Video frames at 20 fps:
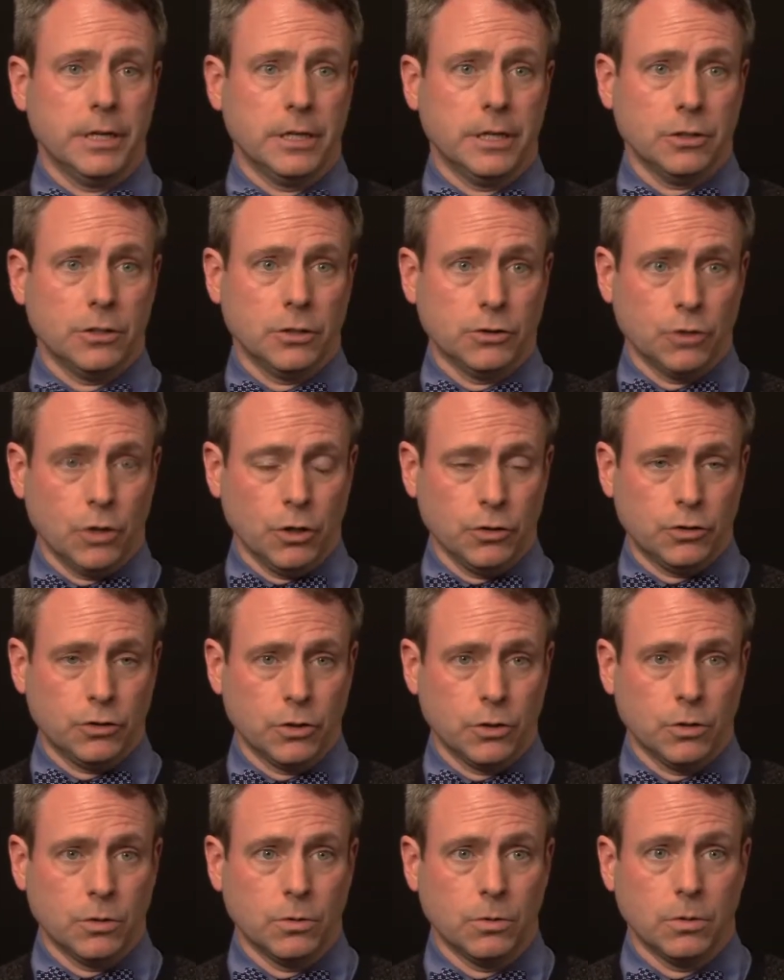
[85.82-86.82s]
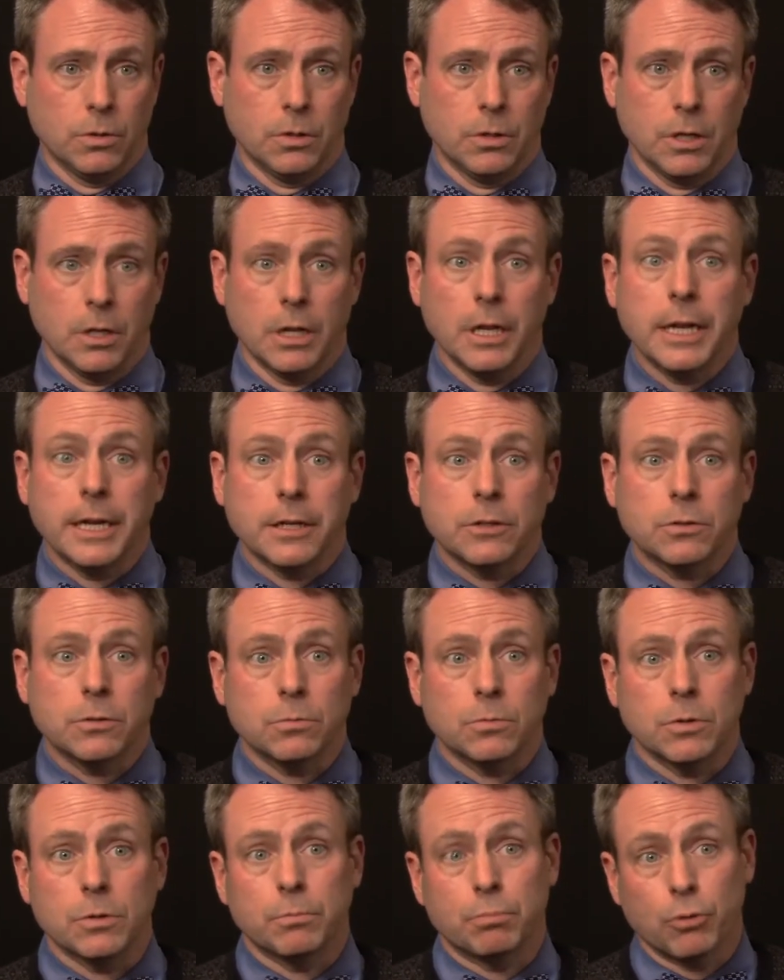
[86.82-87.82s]
that is also uh, linked
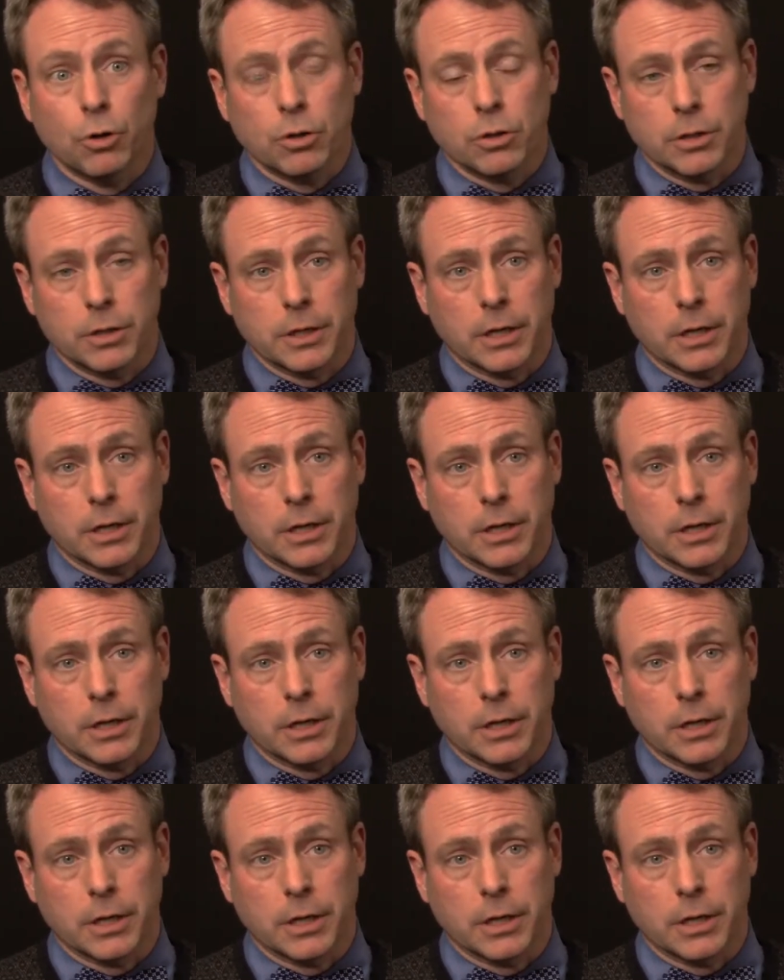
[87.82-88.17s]
with Brooklyn